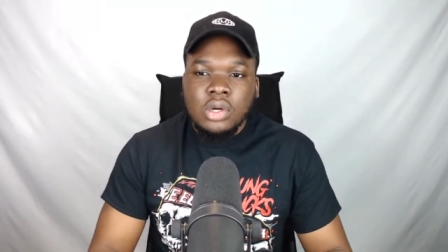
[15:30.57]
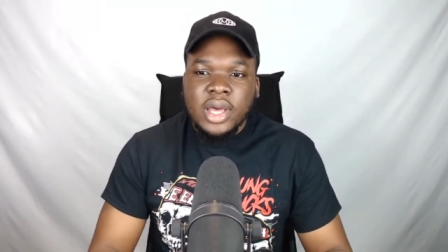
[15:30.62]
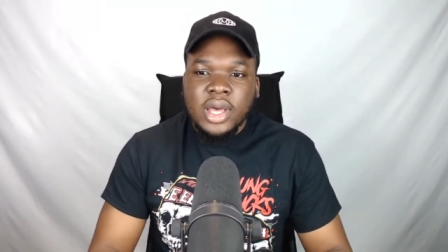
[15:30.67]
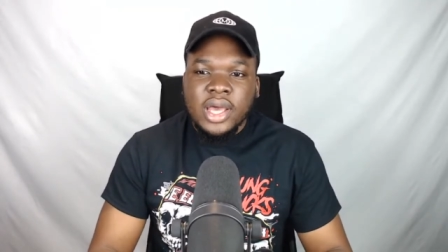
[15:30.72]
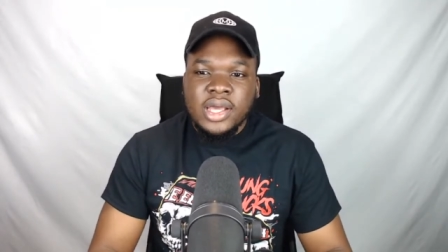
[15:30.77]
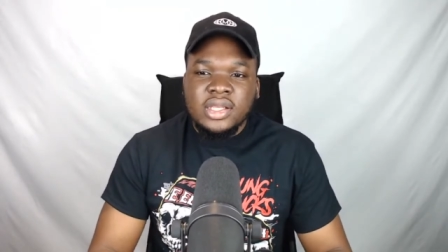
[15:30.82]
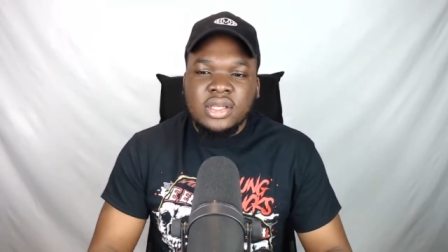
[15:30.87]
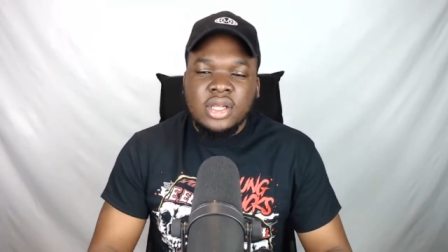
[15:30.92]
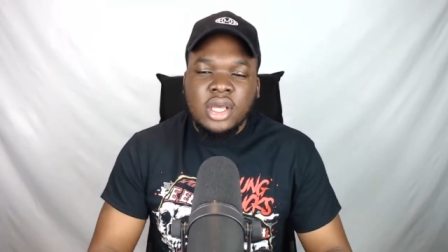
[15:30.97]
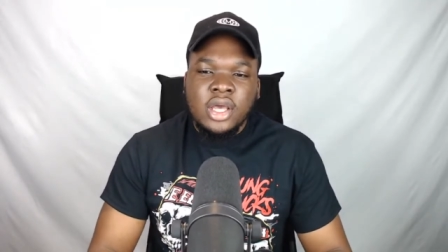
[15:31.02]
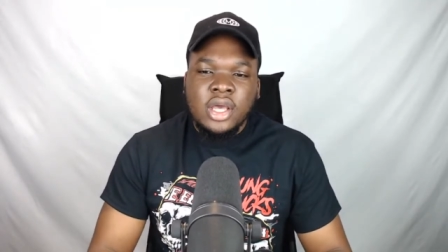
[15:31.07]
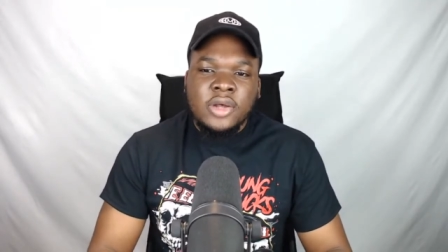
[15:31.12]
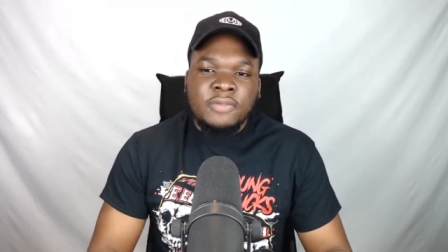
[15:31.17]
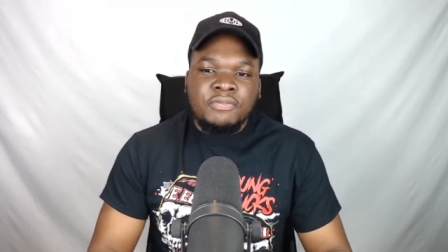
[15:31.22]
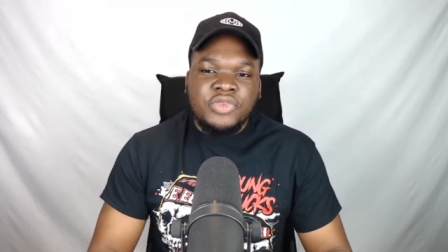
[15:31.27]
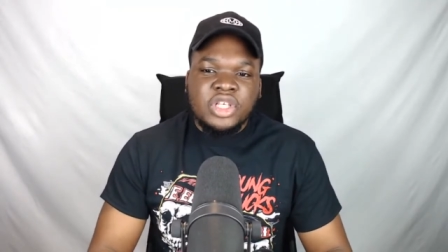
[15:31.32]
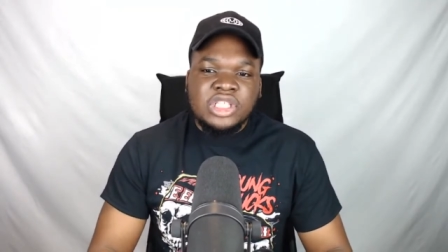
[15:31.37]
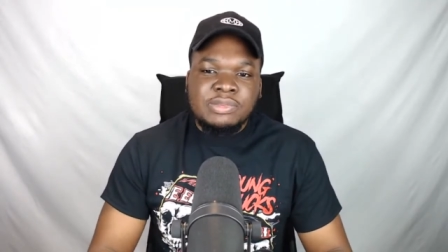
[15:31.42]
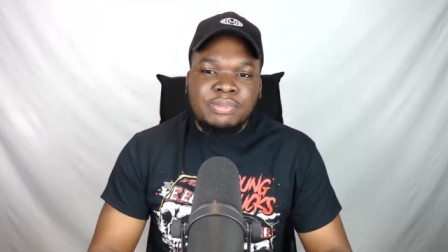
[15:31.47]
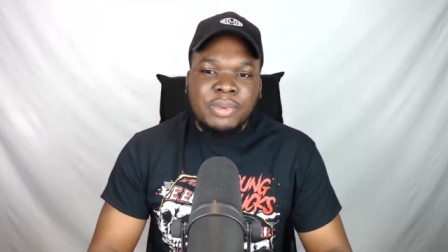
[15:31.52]
And
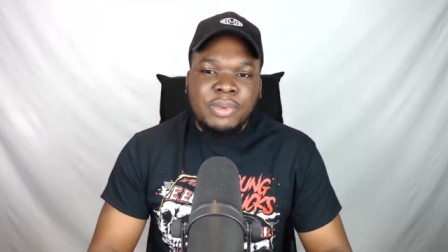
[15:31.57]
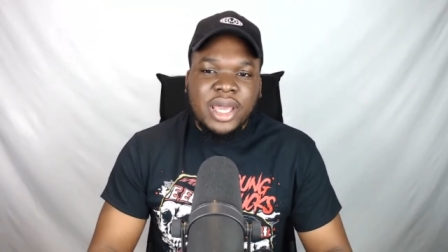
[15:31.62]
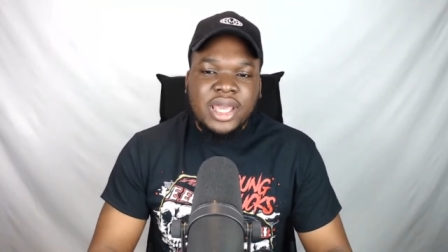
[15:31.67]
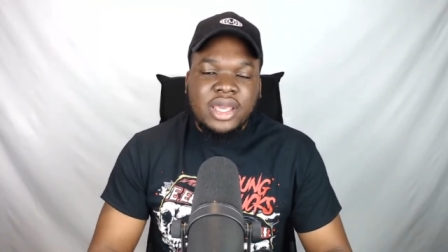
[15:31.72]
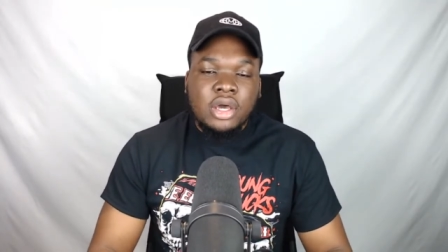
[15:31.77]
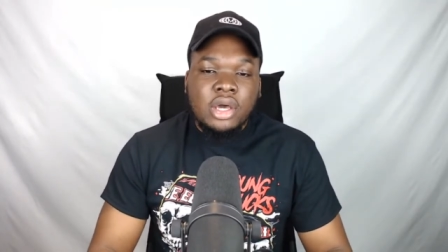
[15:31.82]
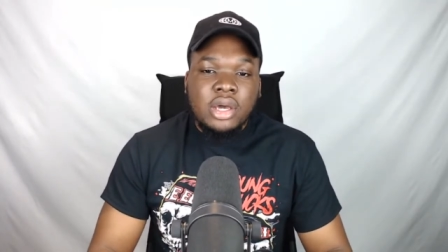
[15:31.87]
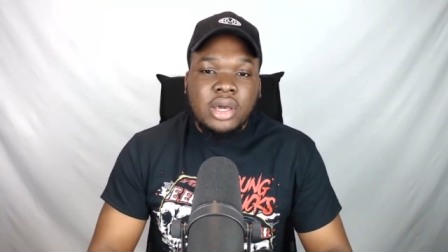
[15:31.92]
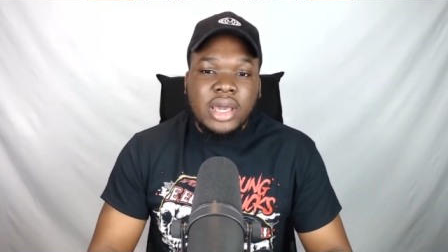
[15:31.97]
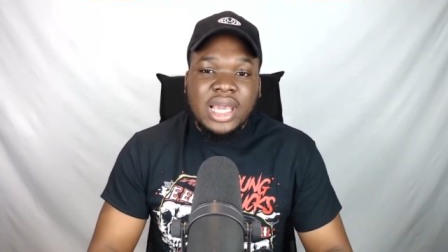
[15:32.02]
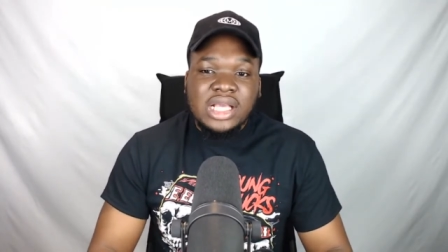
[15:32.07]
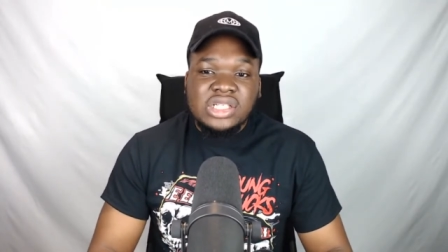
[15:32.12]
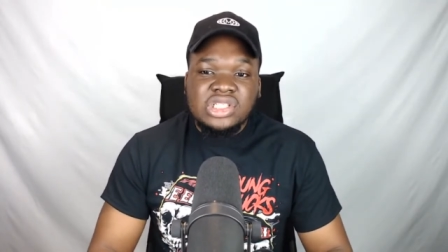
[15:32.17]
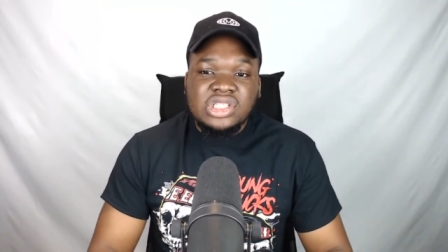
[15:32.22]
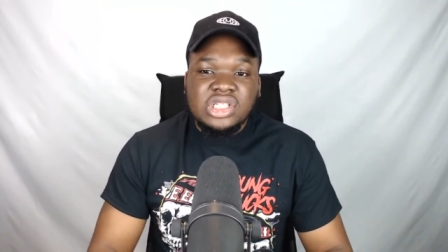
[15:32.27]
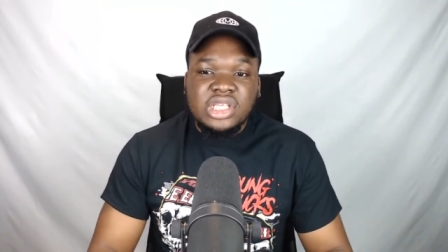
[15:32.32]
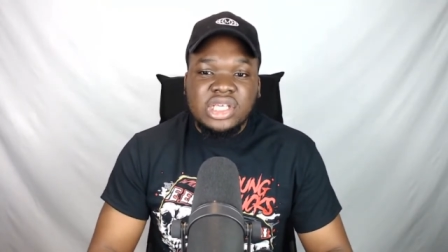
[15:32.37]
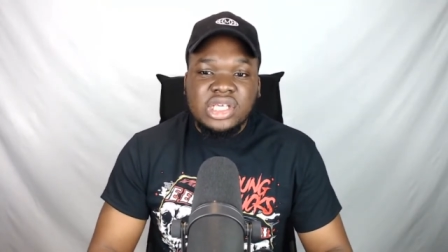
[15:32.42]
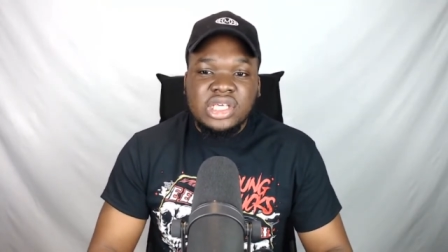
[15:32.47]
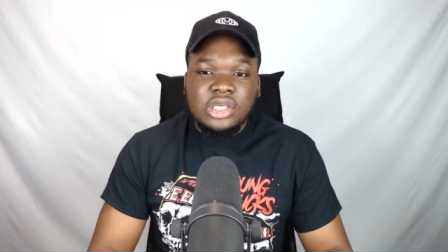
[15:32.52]
despite her
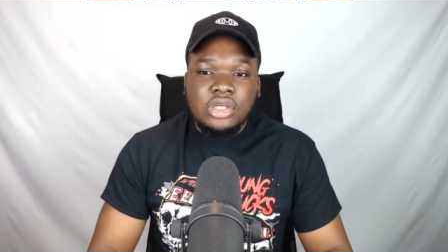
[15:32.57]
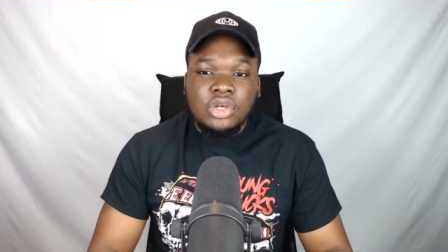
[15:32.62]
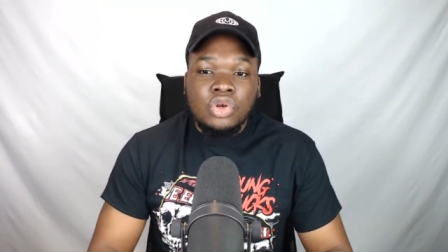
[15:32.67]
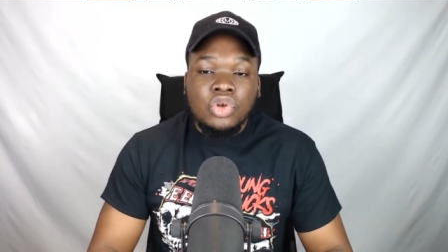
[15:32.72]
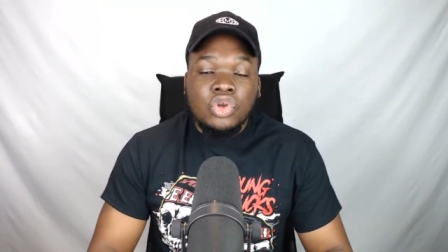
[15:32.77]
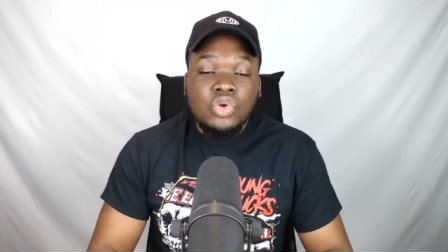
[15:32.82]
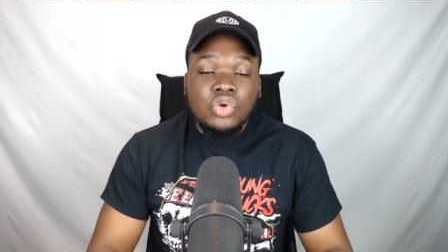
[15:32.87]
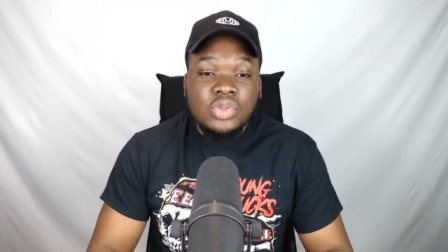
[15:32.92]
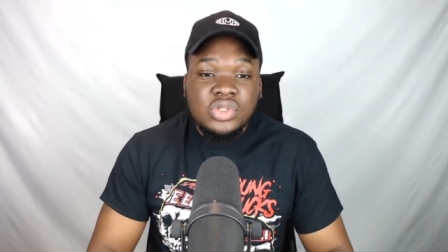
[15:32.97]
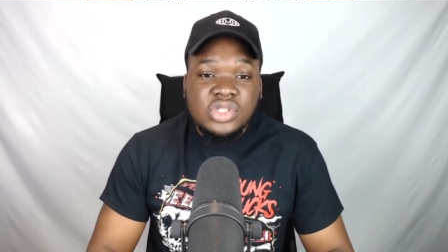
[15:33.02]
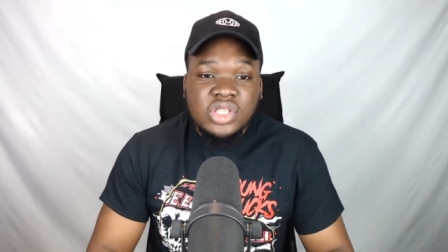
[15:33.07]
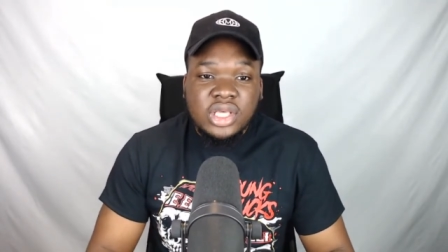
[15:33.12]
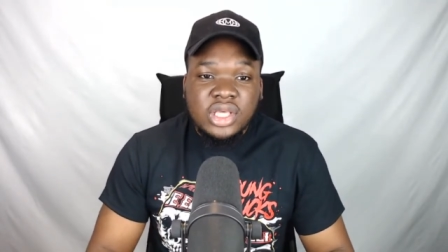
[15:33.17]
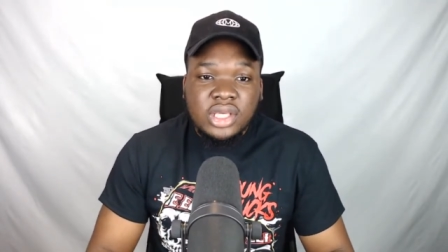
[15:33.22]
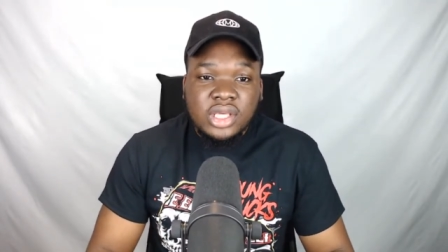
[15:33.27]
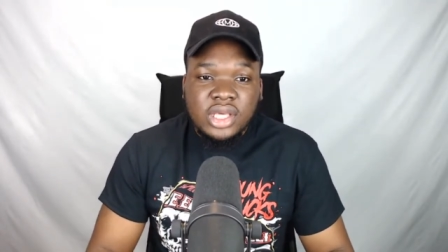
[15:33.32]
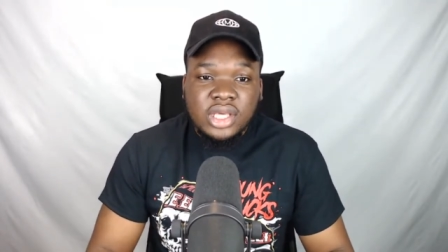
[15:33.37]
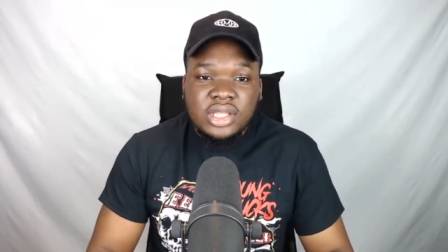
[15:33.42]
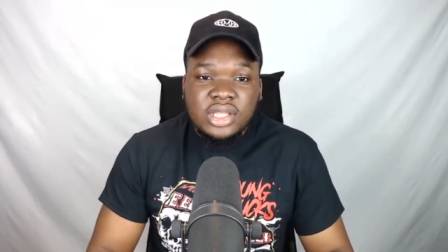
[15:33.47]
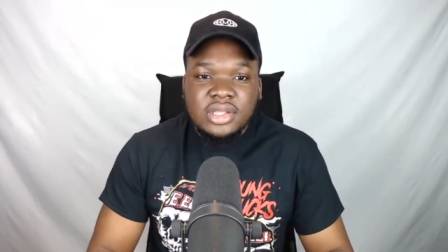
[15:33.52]
actually
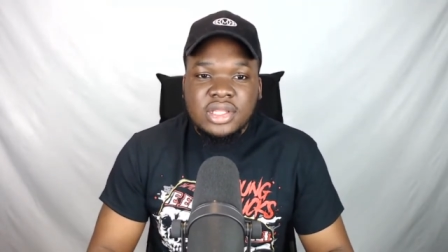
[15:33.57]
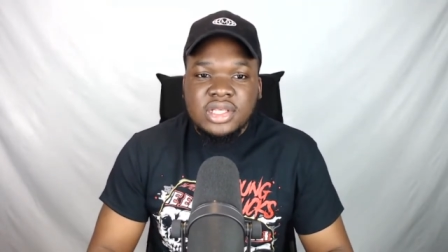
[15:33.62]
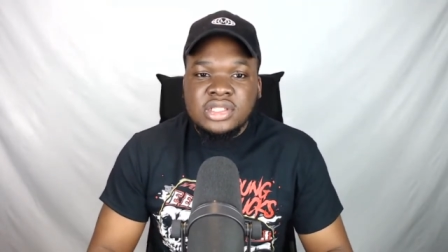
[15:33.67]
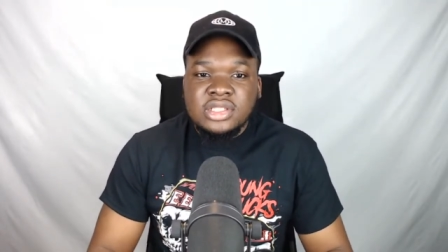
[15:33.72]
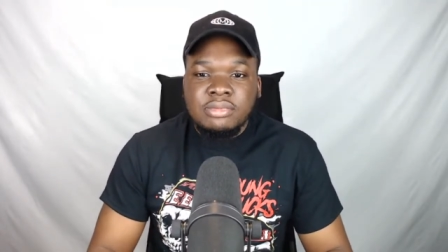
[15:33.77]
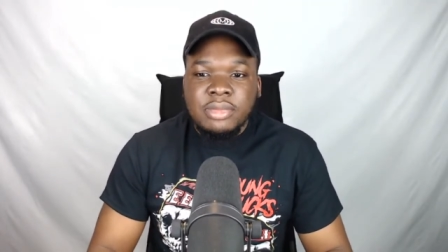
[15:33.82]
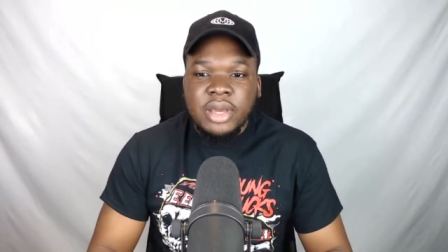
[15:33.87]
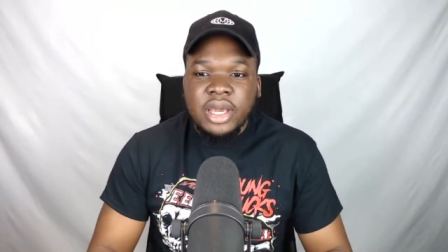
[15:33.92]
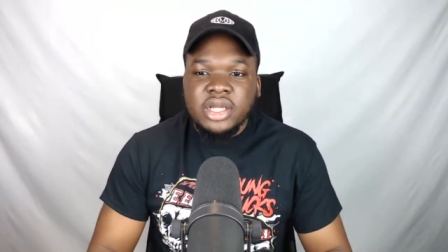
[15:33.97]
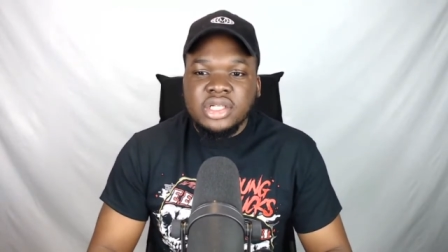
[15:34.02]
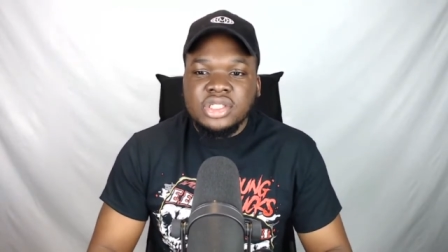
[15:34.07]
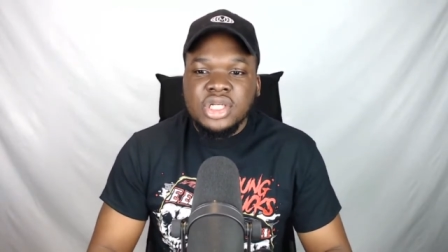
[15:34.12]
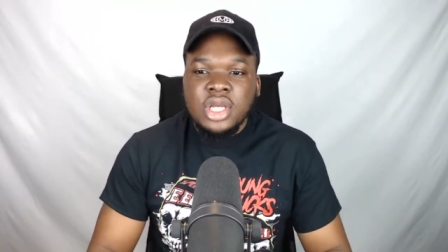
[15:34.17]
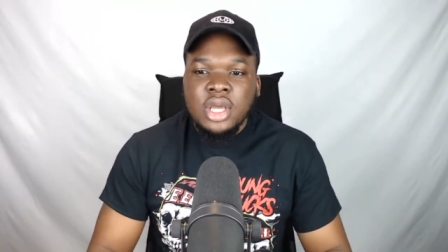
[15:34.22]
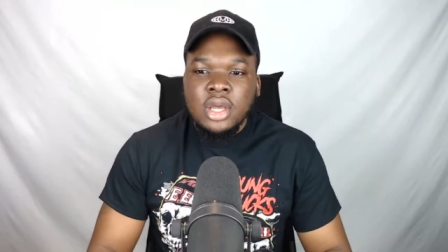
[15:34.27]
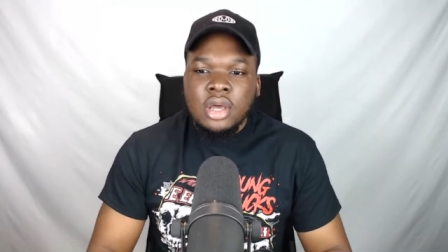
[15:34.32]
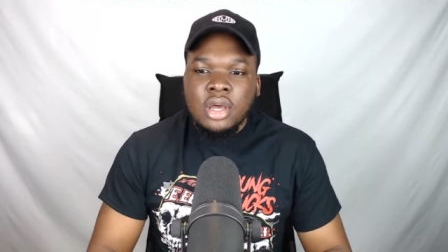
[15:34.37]
losing in this match,